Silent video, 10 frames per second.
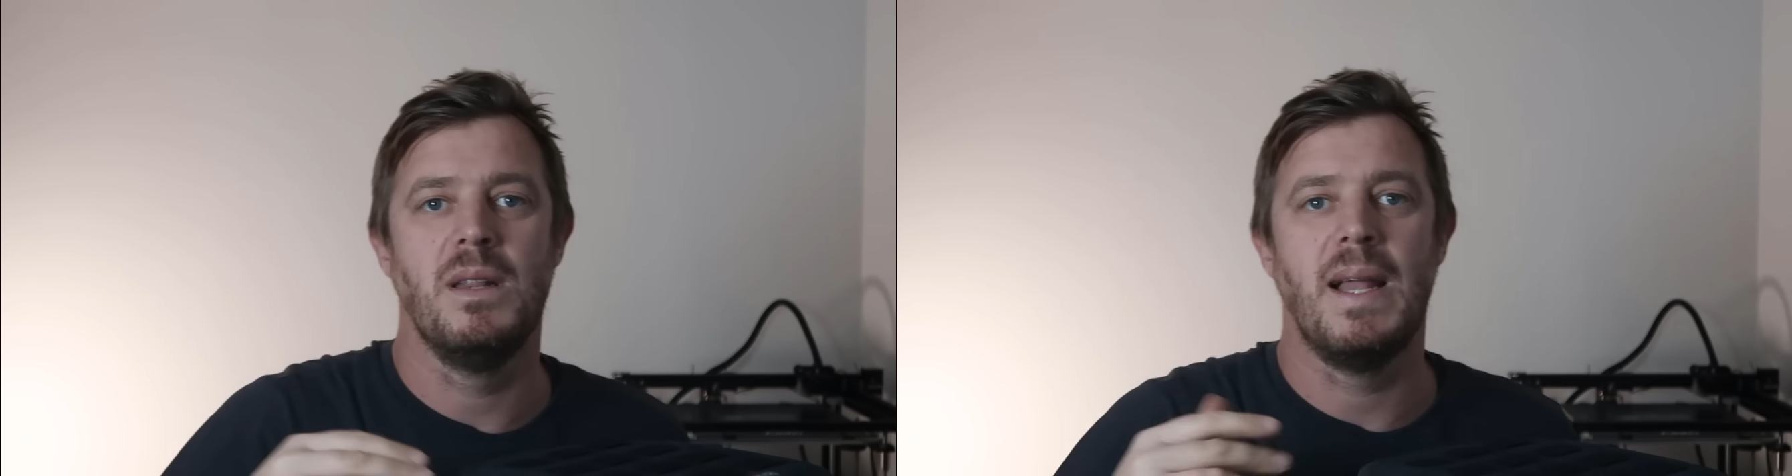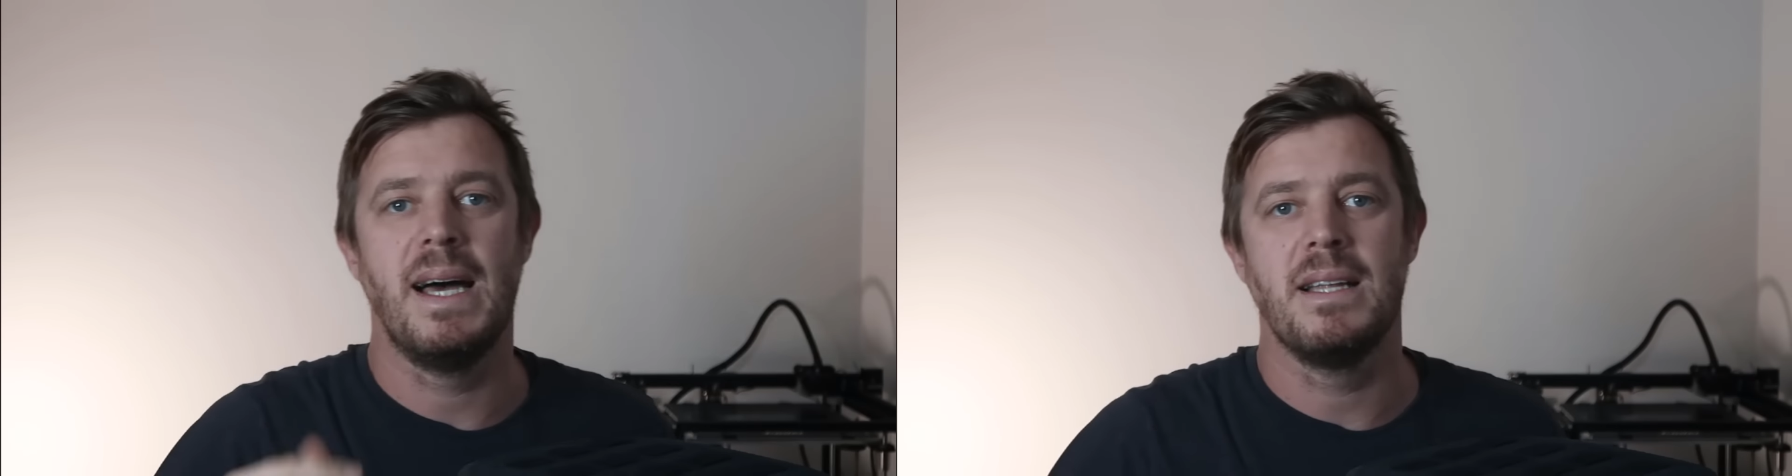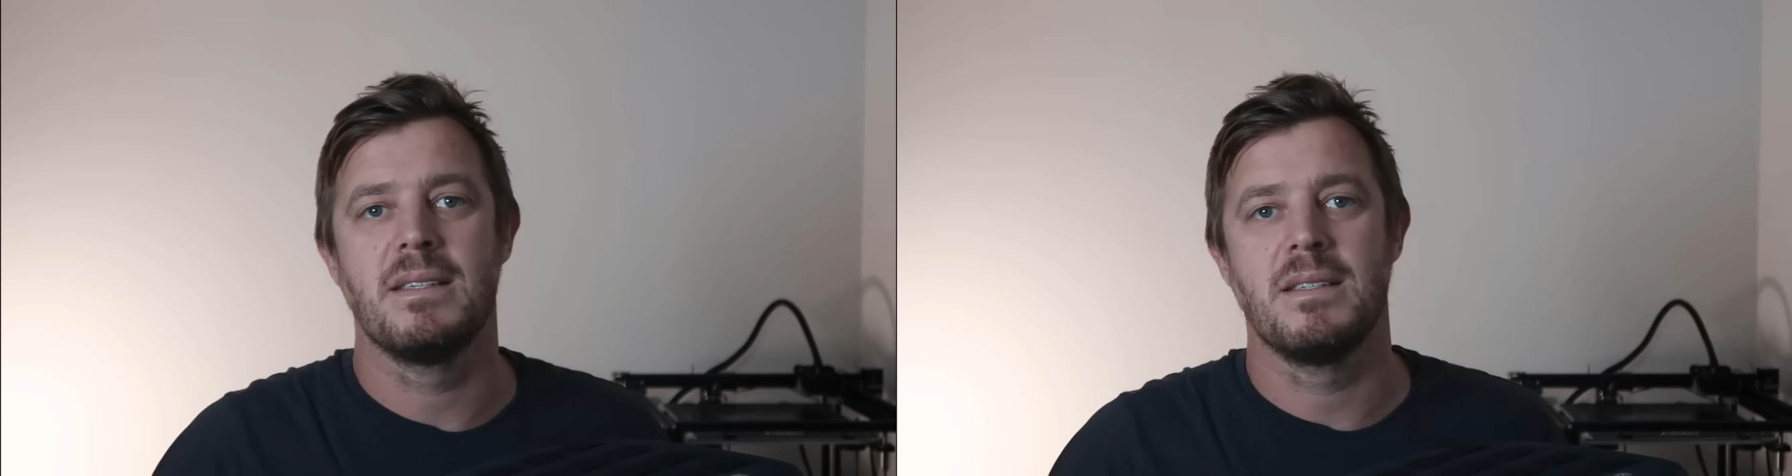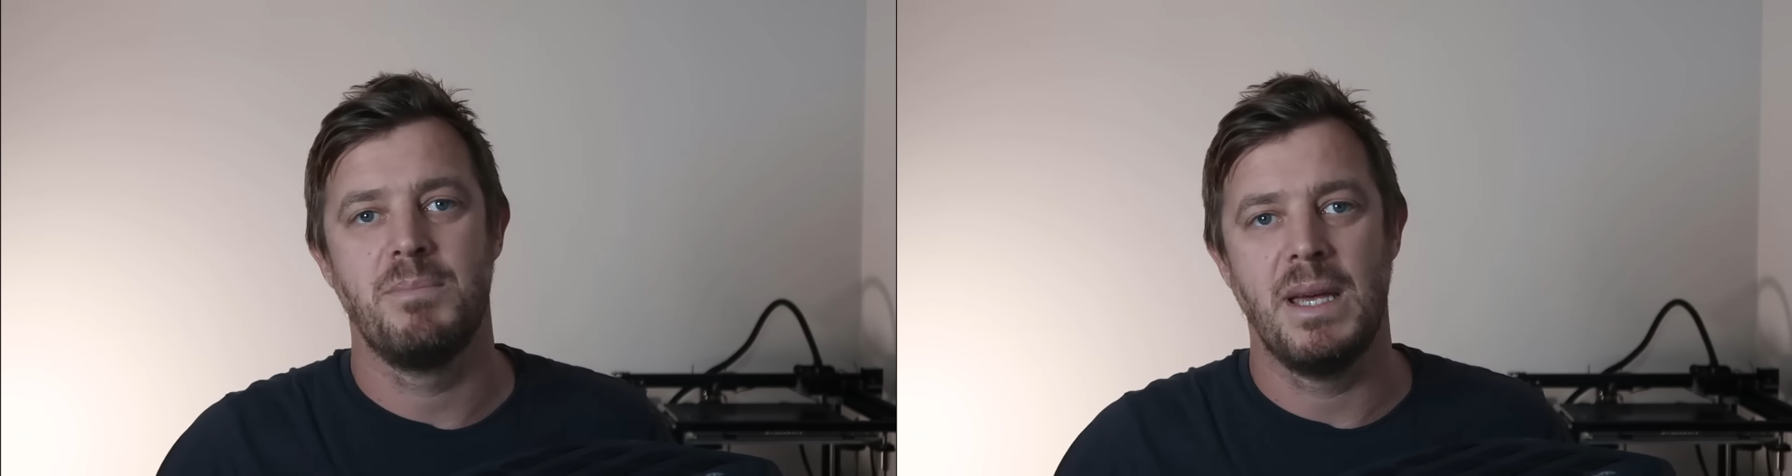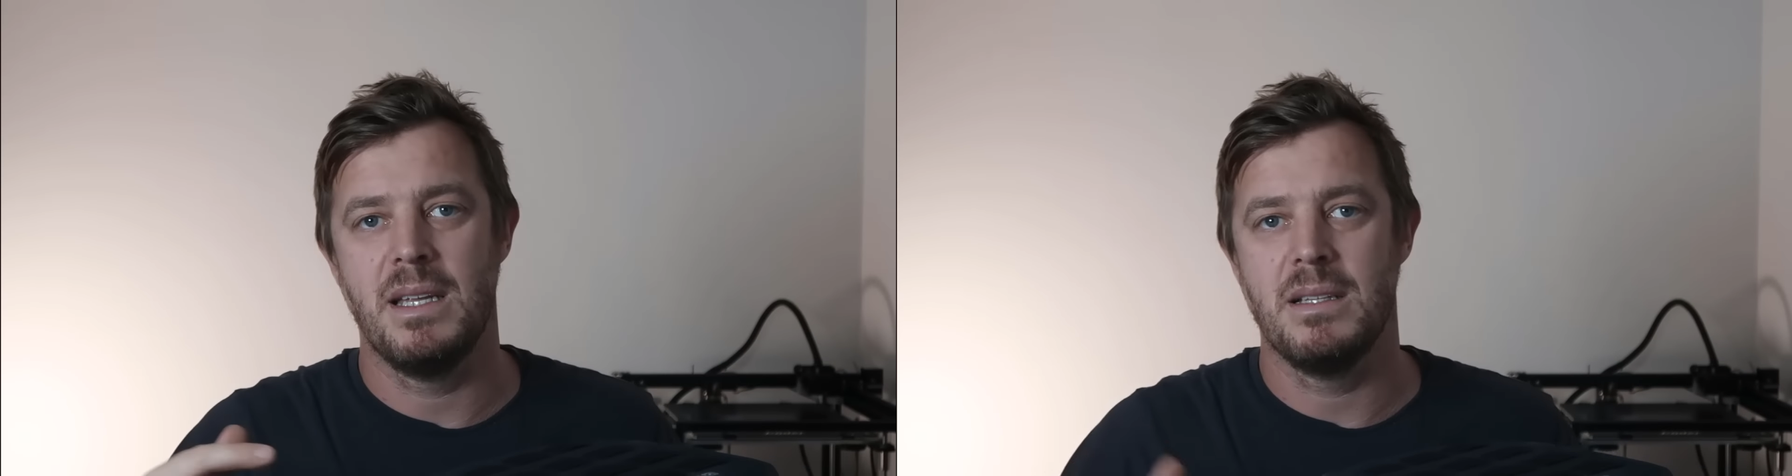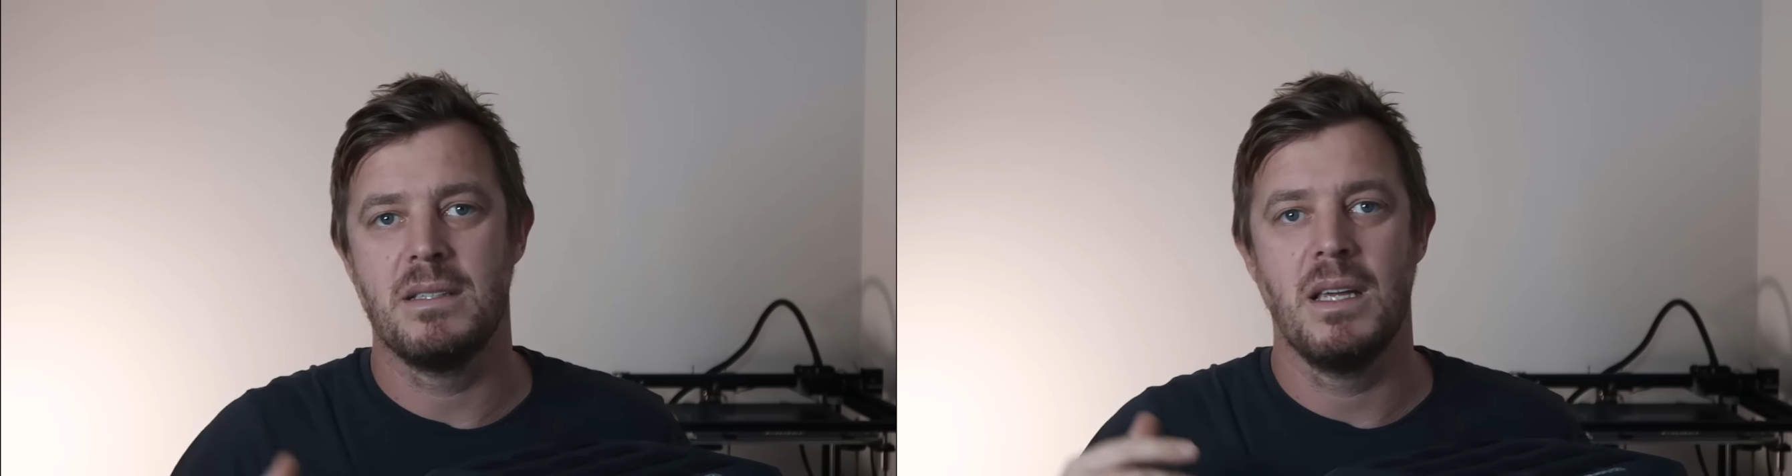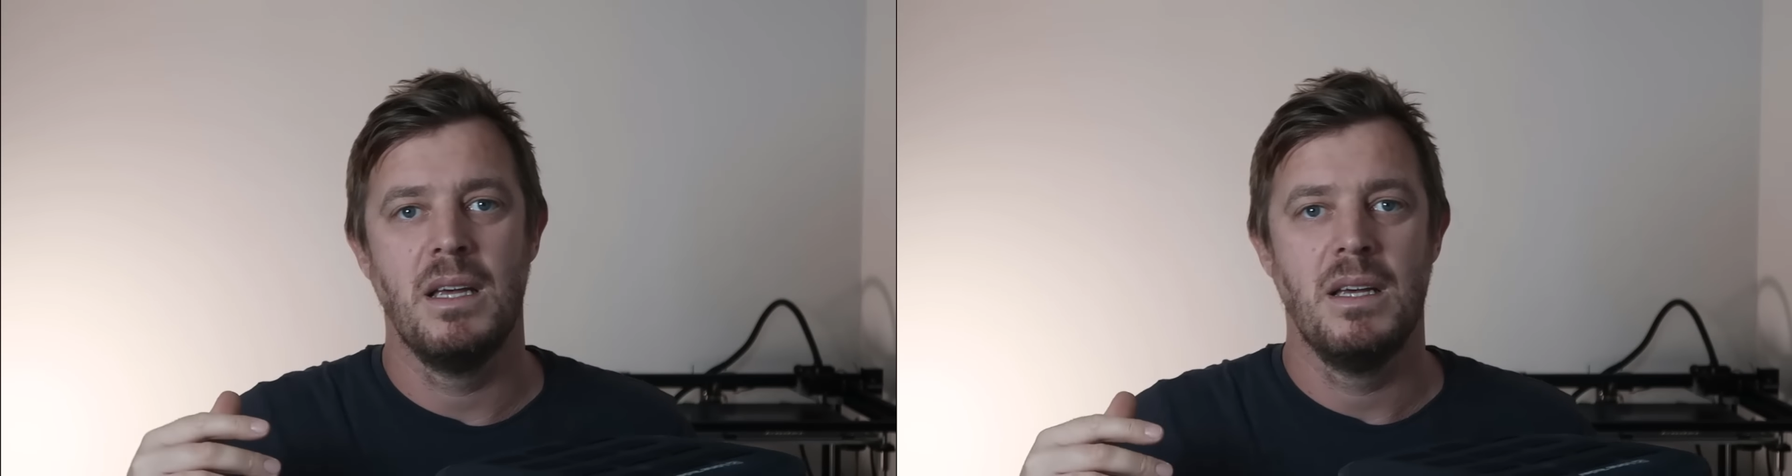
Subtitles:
lights, pens,